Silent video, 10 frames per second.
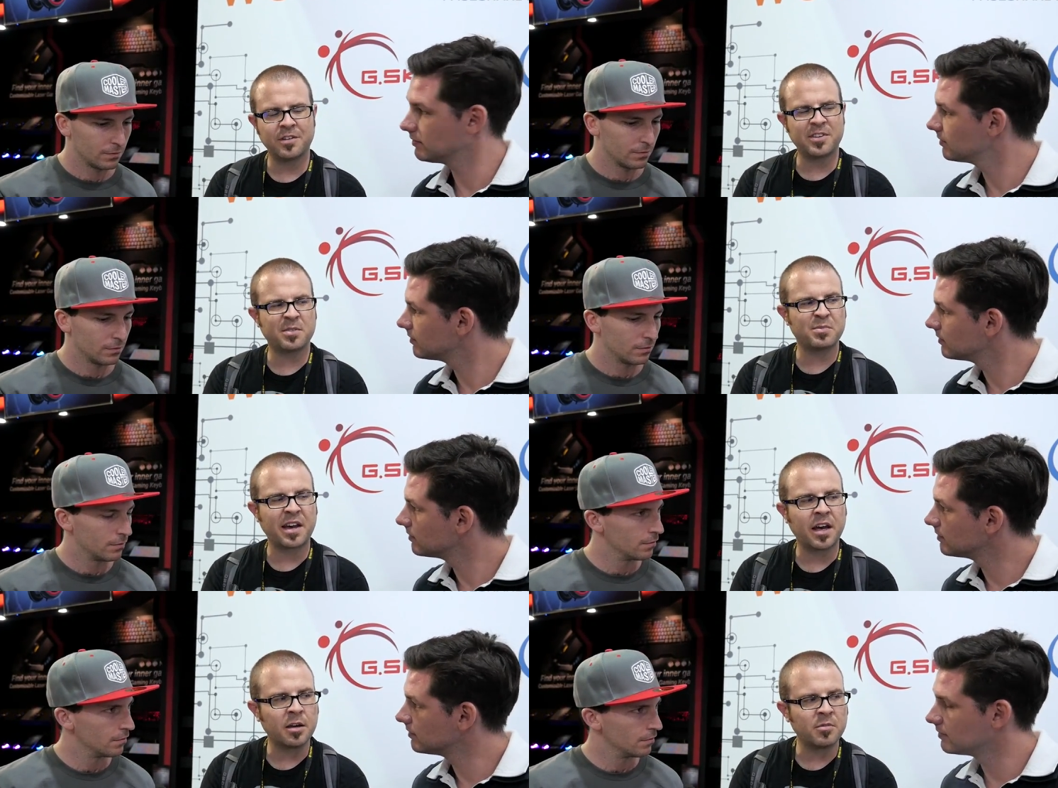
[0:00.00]
Speaker 1: give it some
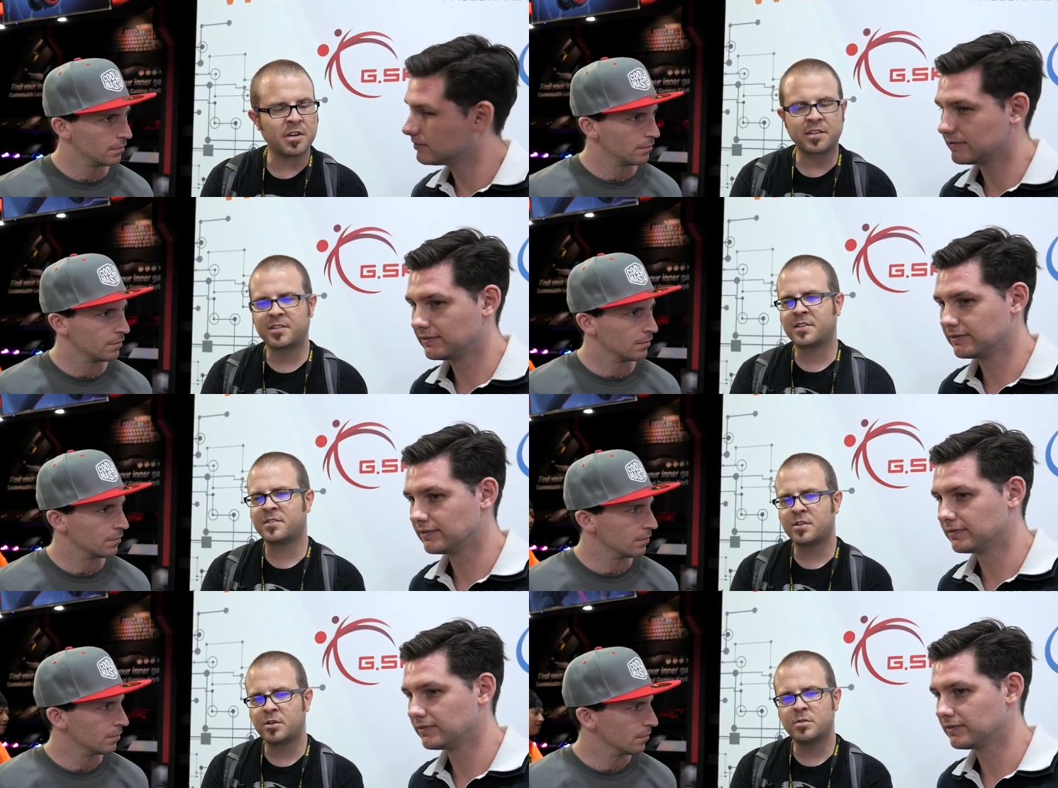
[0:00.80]
time, do you like
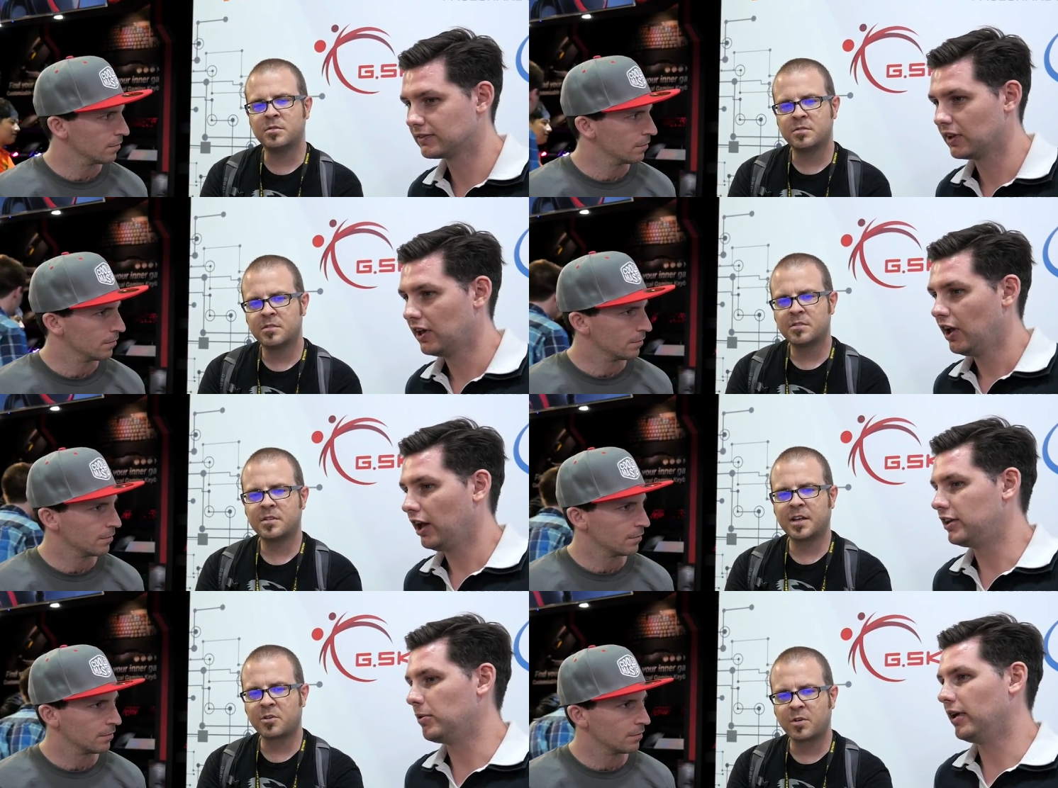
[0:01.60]
6.2,
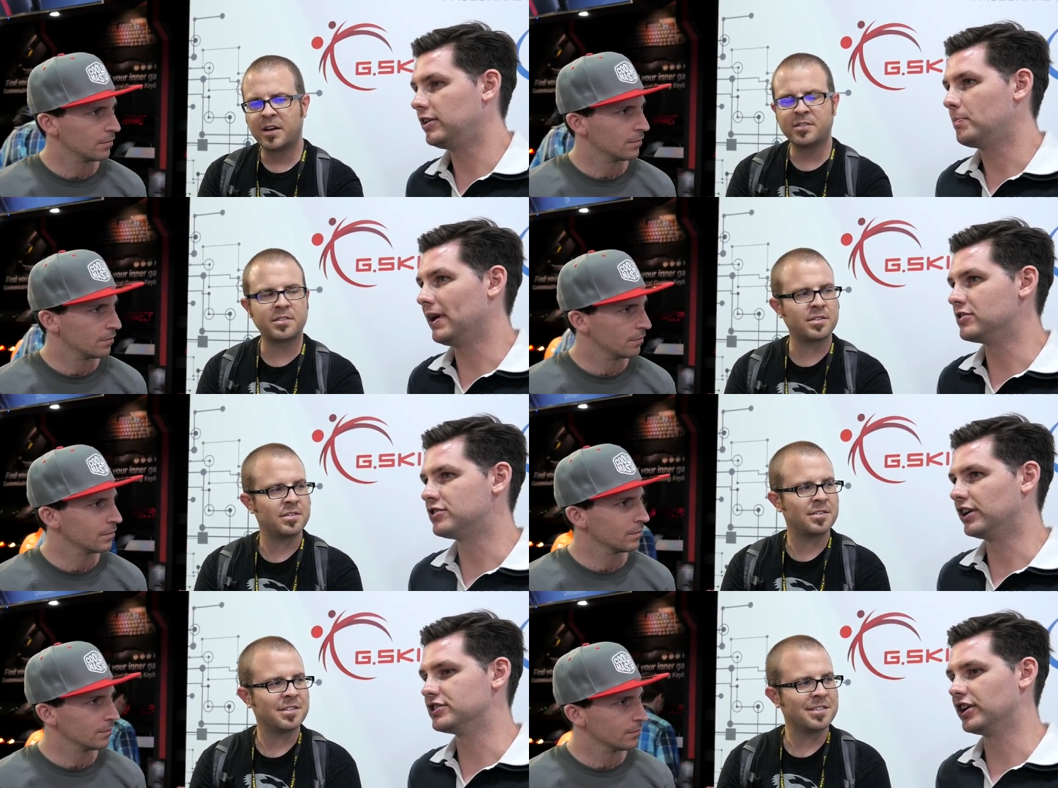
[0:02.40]
Speaker 2: let it rest? It
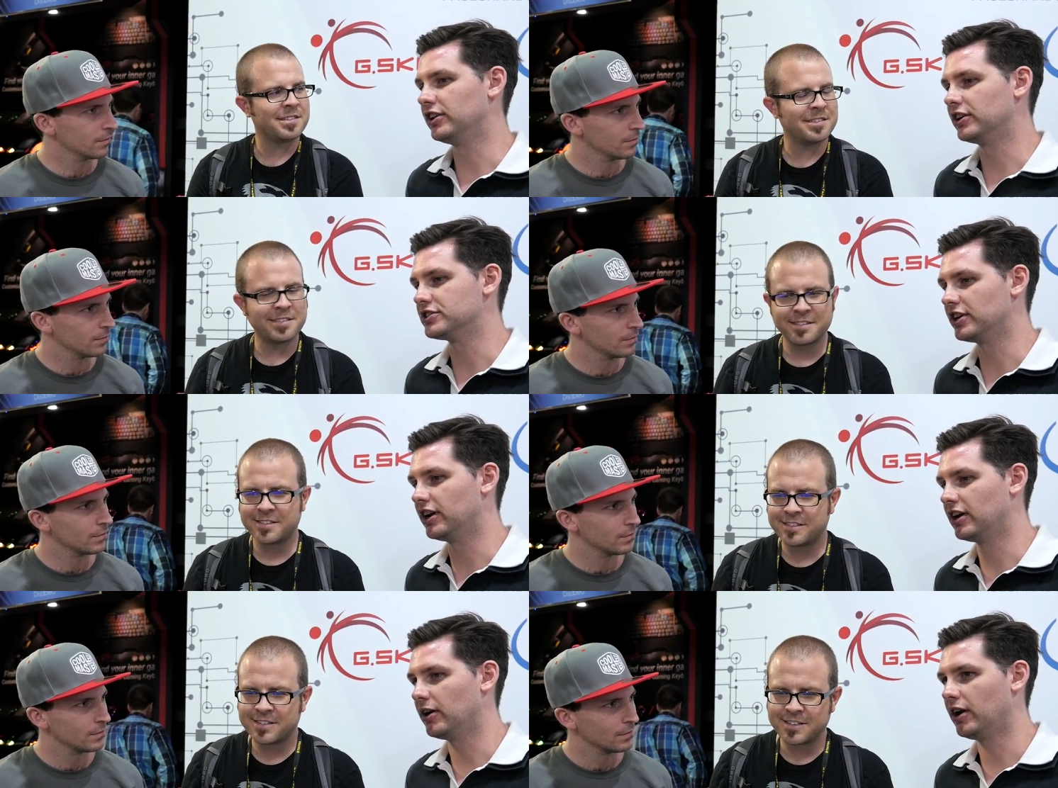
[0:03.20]
depends. There's
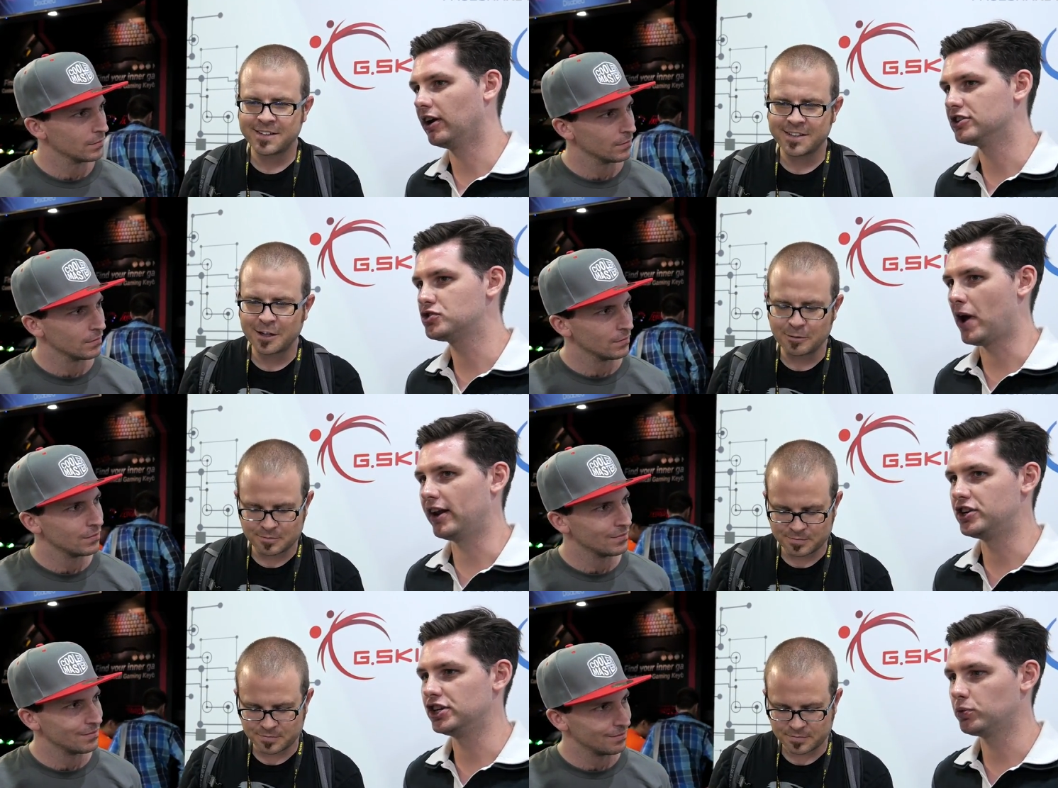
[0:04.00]

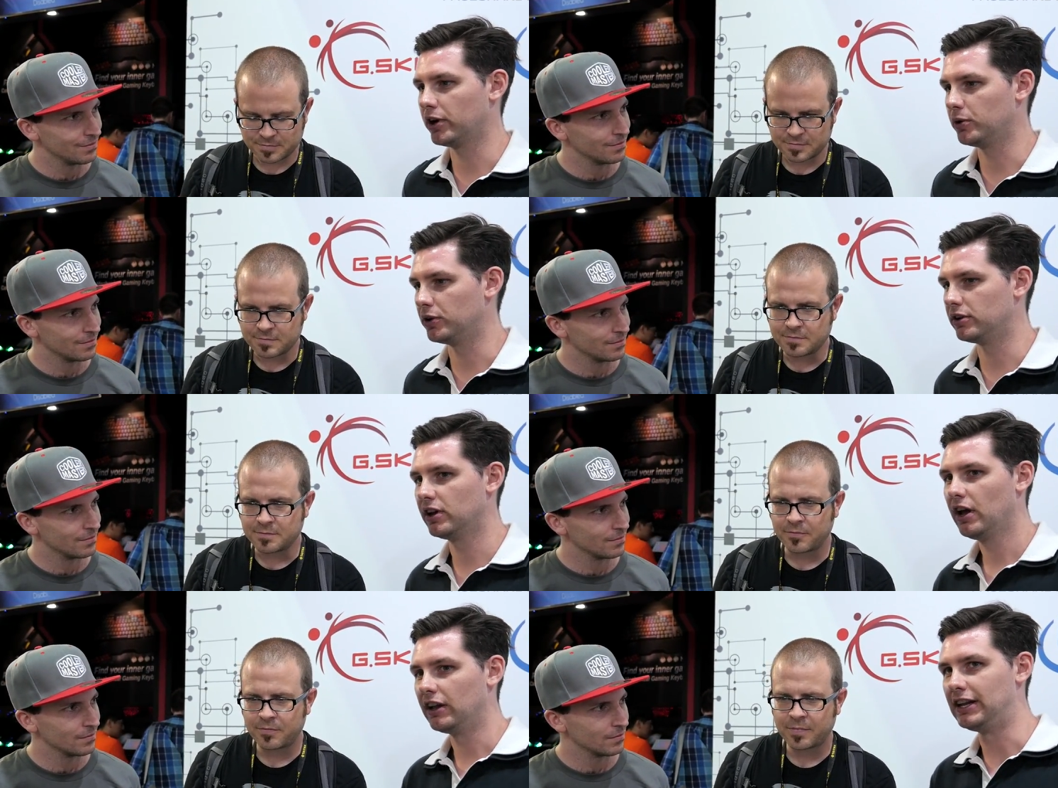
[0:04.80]
strategies where you would
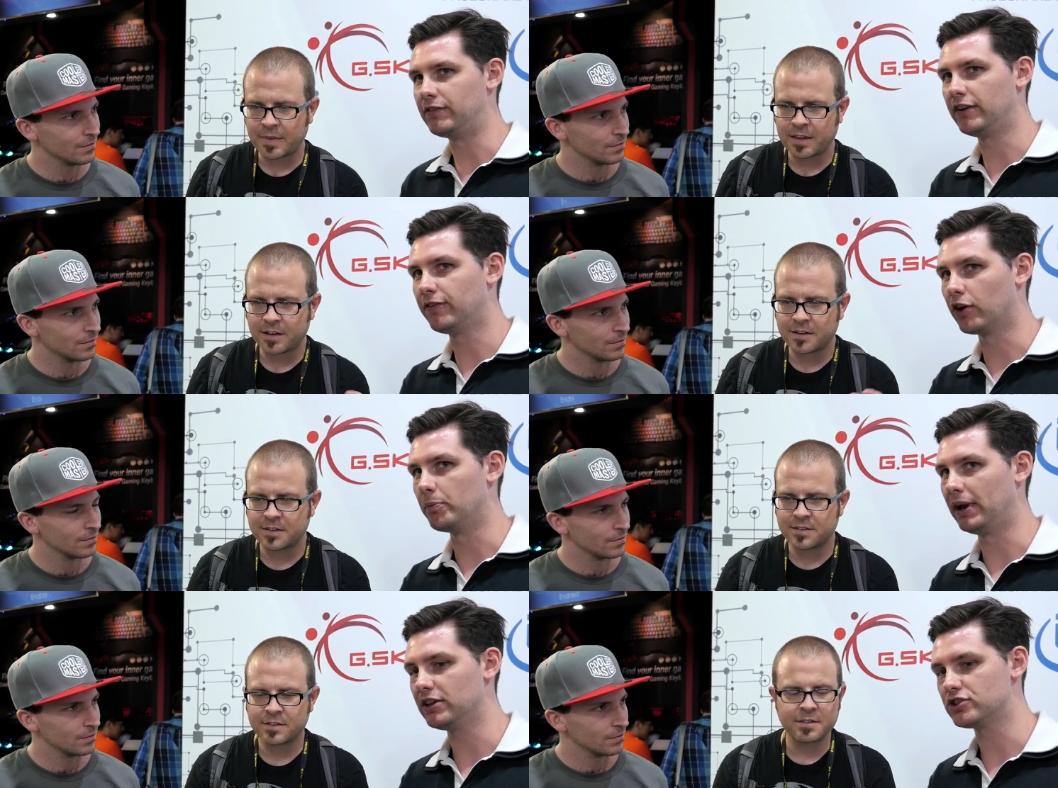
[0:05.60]
leave it for a
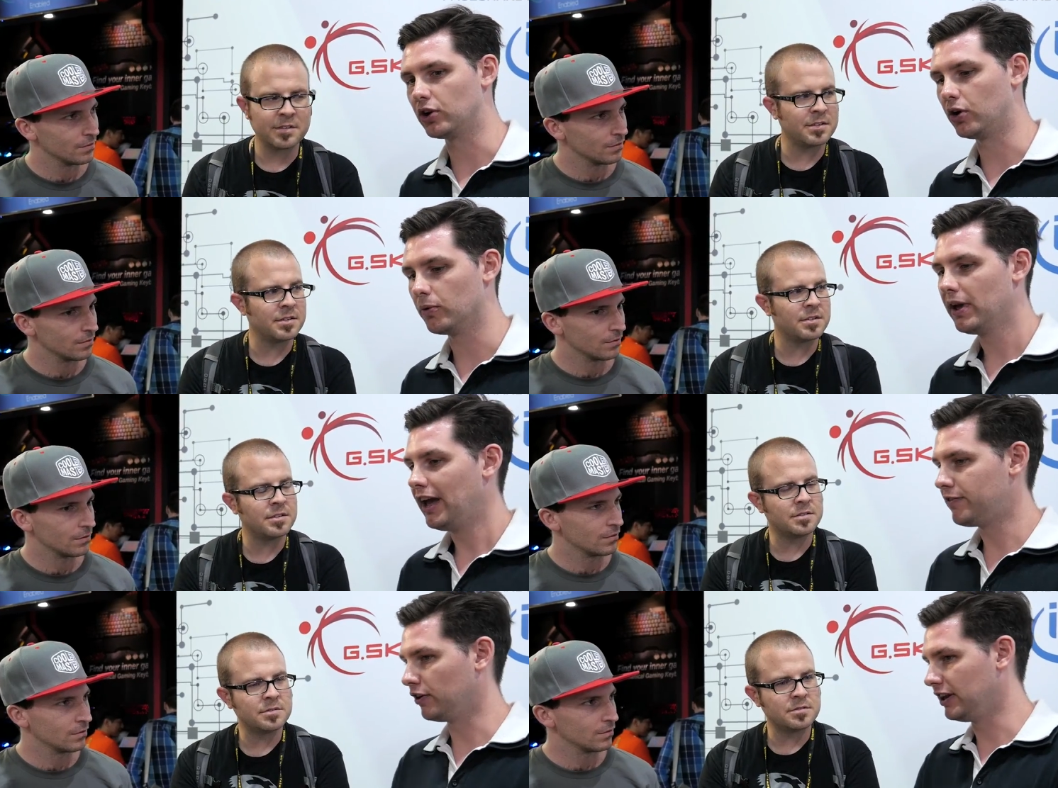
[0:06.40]
bit. So
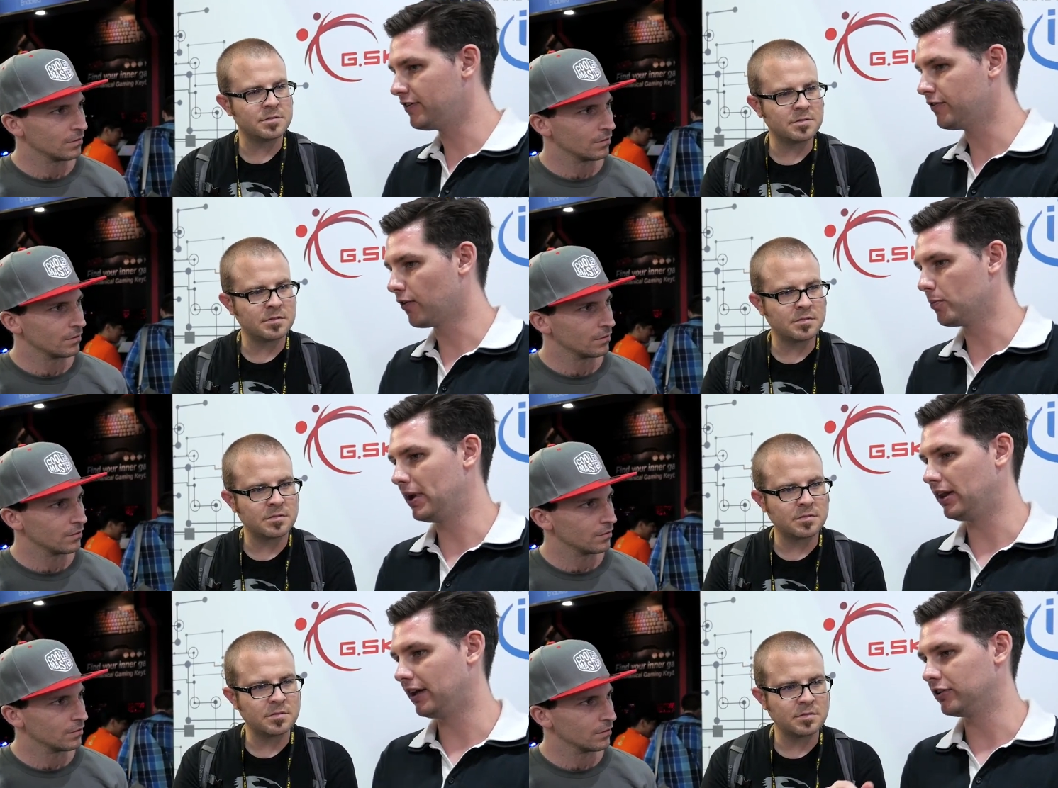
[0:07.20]
if you leave it for a
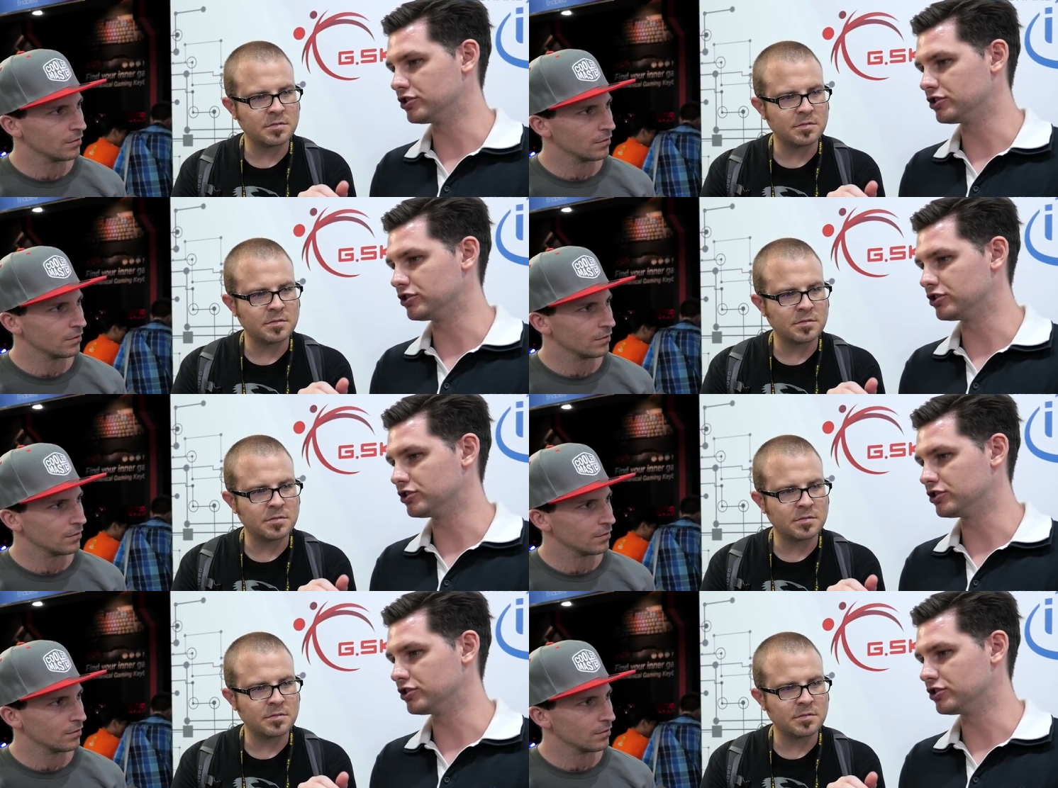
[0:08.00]
bit and